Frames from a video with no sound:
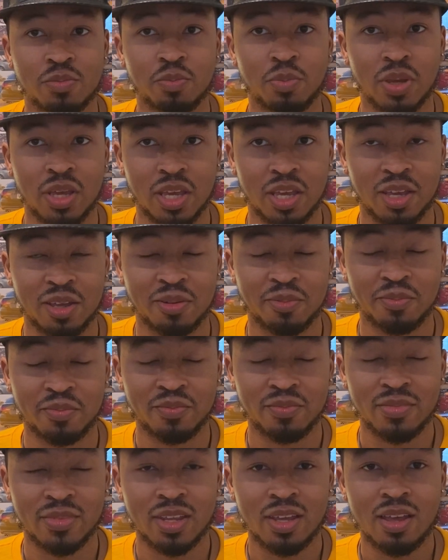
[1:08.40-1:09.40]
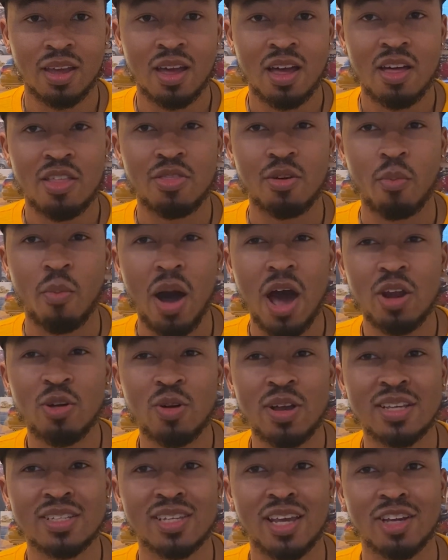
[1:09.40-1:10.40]
be. The model
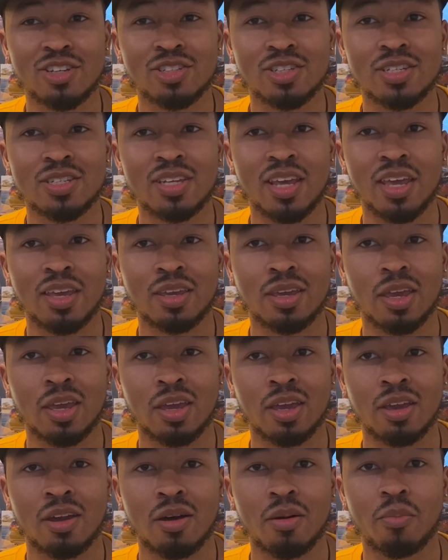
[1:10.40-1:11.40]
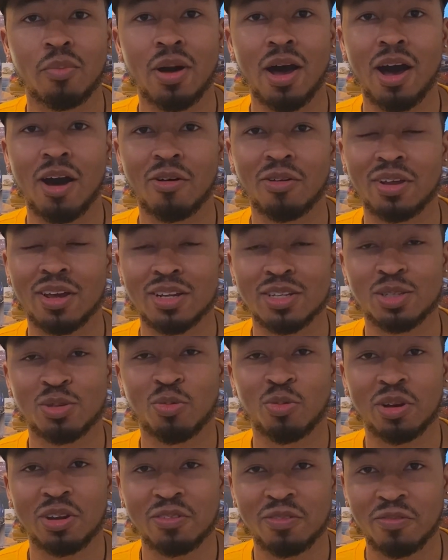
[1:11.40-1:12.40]
has actually taken about a
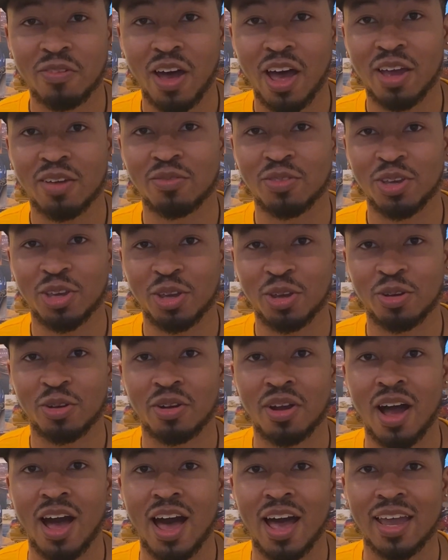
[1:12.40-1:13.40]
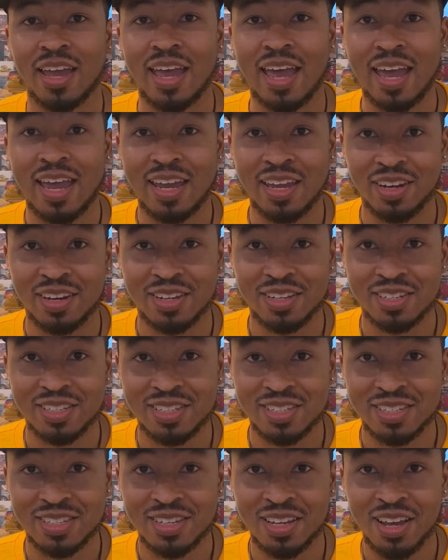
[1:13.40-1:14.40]
25-year
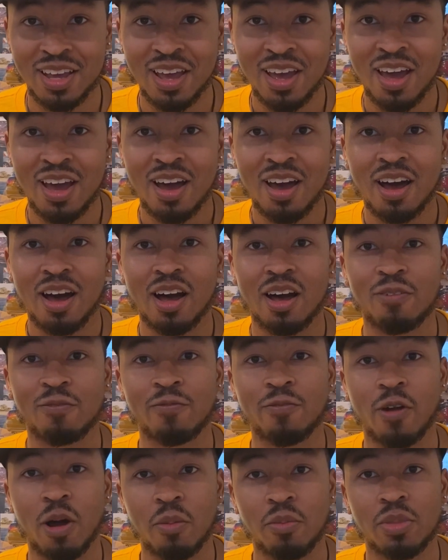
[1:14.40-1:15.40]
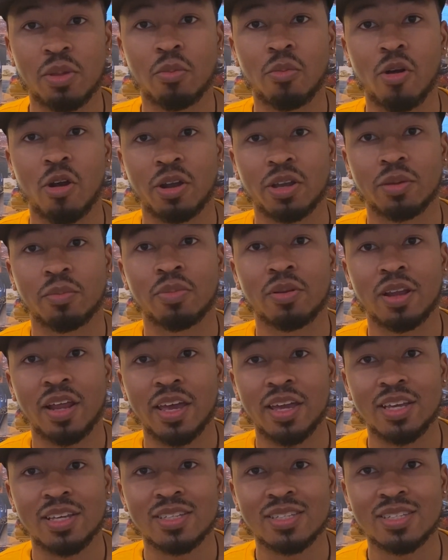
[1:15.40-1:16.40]
hiatus from the
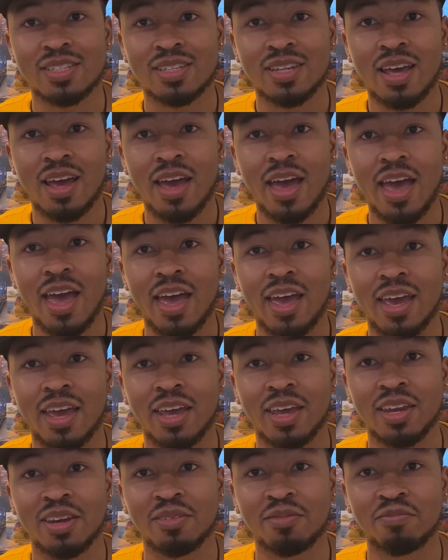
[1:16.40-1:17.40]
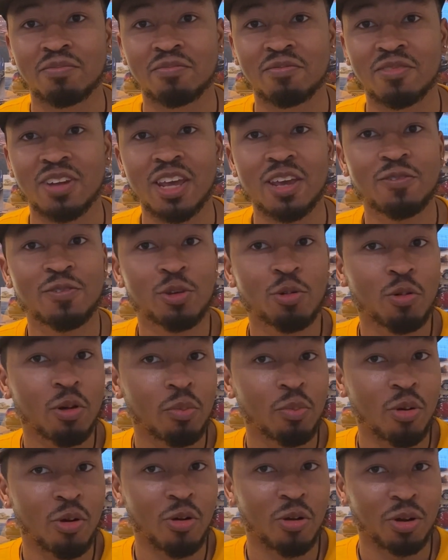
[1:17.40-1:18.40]
marketplace. And if you were
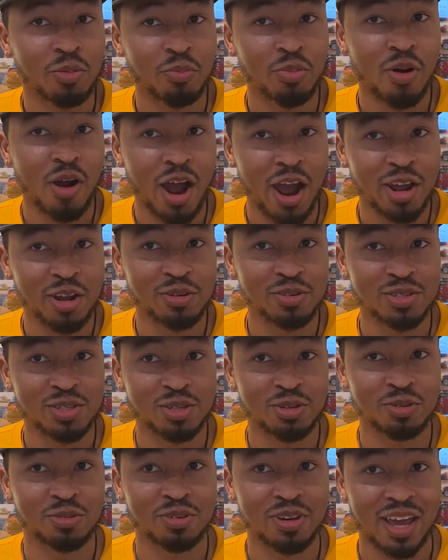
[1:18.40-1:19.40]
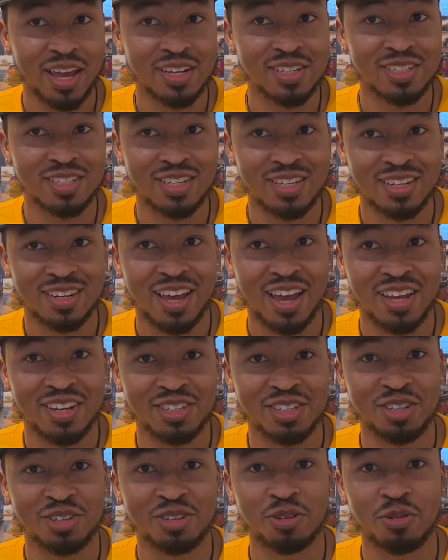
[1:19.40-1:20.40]
born prior to
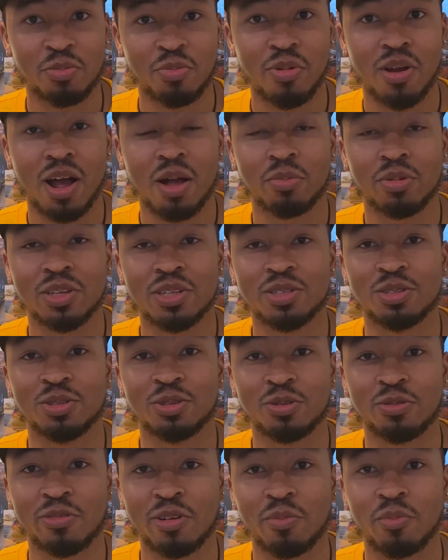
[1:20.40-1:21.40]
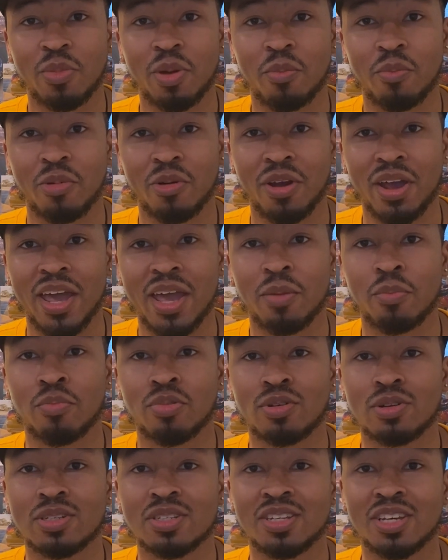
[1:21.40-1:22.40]
1990, you probably do remember a
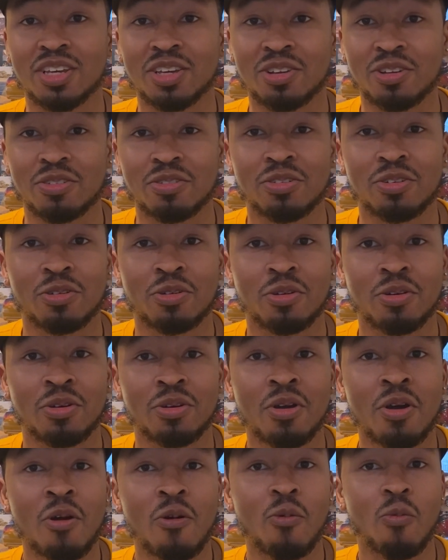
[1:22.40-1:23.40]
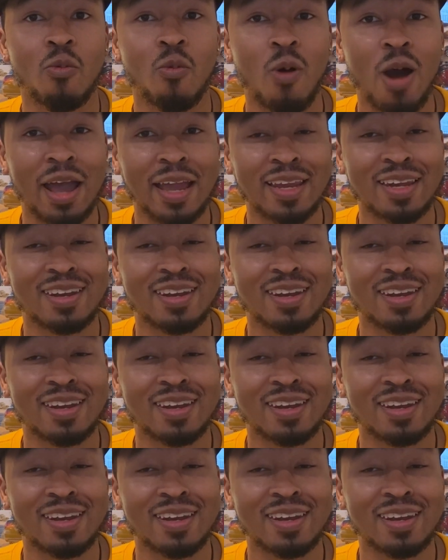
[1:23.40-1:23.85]
particular white